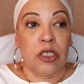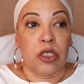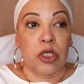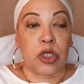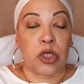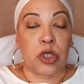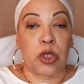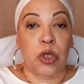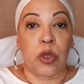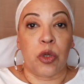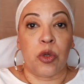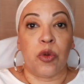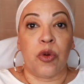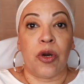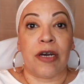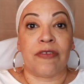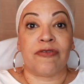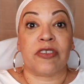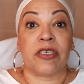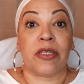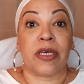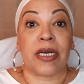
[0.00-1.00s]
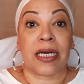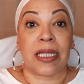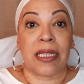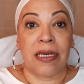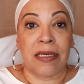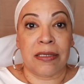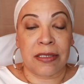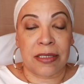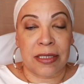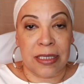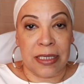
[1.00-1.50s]
So after the
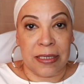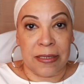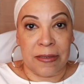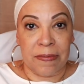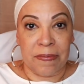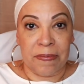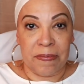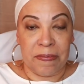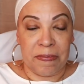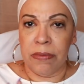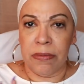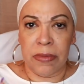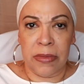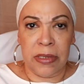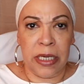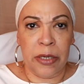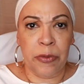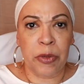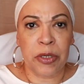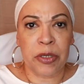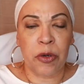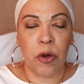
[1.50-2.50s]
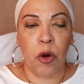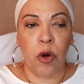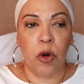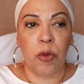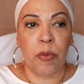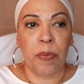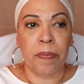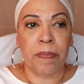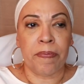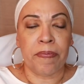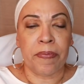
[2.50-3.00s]
cleansing, they went
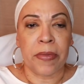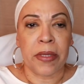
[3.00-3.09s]
home.